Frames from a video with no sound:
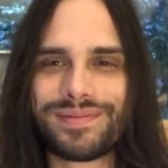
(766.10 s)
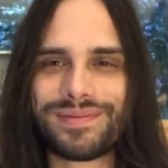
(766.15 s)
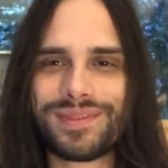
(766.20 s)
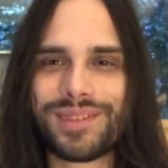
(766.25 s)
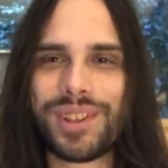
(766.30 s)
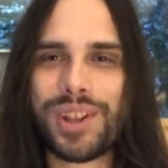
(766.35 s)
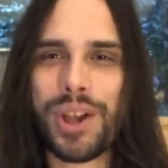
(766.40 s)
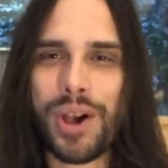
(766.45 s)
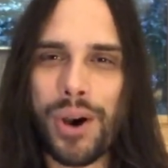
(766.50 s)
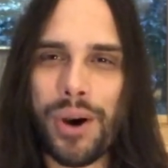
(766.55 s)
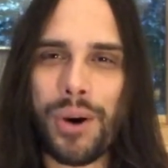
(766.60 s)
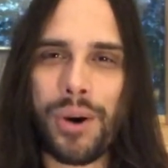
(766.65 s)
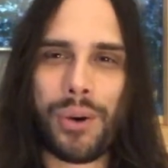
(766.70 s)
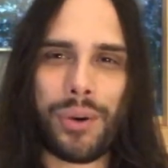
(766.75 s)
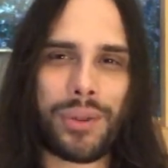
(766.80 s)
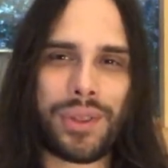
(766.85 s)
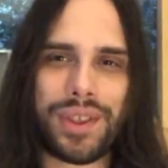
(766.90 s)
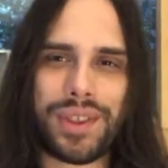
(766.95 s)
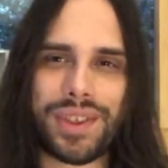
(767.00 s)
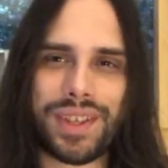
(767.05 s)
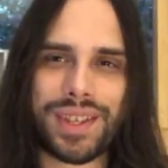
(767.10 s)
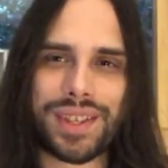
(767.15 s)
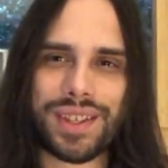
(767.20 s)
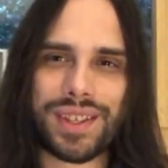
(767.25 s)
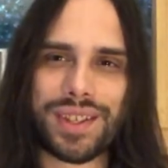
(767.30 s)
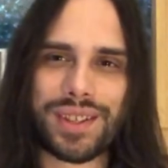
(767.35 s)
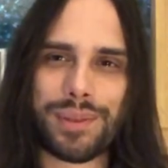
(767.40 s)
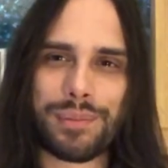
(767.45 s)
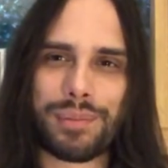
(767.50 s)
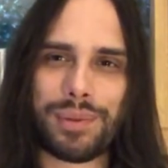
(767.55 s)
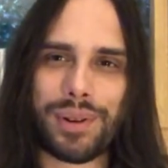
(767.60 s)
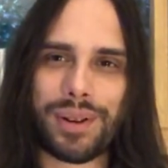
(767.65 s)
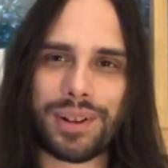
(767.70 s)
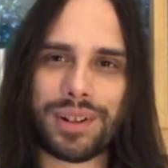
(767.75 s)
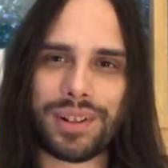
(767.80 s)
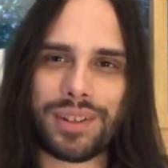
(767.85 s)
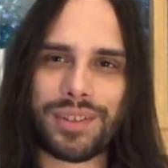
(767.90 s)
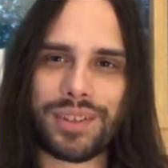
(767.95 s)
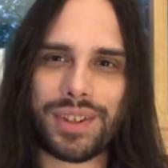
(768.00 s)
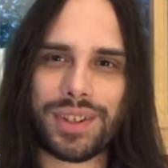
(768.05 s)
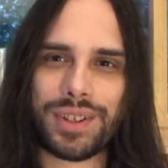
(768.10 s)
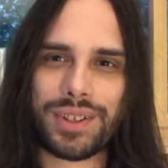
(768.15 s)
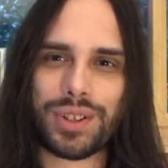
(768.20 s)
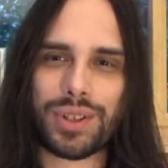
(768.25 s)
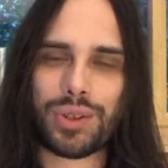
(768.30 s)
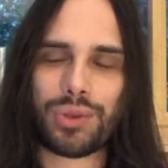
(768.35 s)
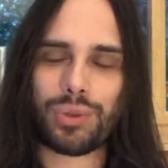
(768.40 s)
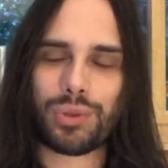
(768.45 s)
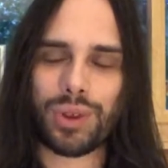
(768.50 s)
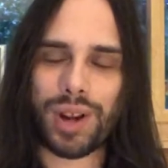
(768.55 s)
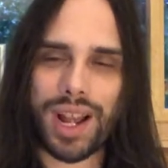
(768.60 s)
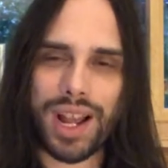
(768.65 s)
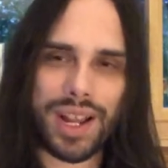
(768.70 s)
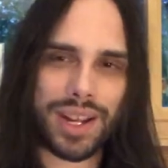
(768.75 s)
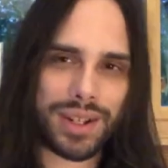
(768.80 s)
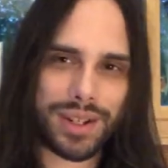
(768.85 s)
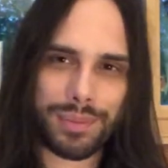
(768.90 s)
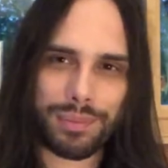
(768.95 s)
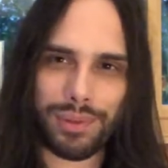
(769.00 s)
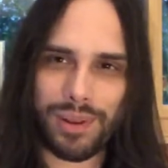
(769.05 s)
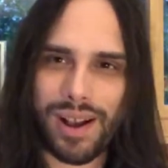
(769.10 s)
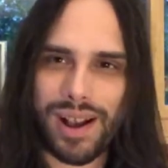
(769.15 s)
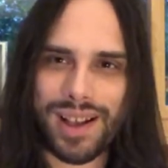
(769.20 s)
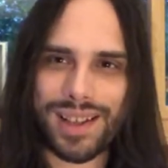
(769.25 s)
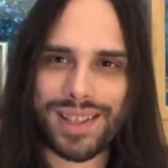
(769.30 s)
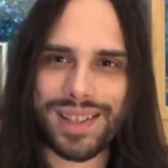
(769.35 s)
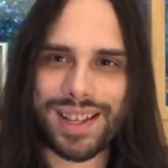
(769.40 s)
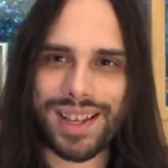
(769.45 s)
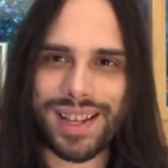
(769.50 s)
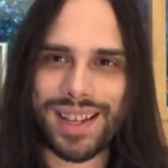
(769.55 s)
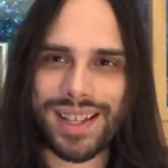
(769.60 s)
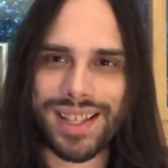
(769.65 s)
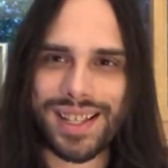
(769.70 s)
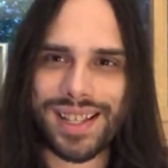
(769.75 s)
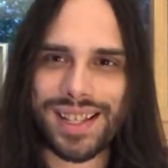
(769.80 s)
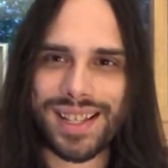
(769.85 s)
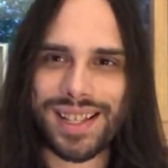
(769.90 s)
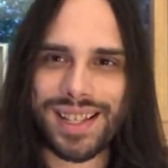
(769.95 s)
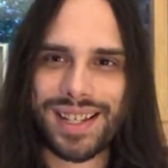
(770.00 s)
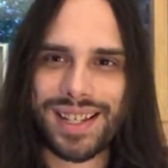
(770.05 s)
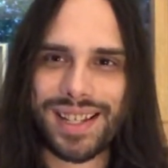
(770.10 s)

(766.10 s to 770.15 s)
know that this is a part of the grand process.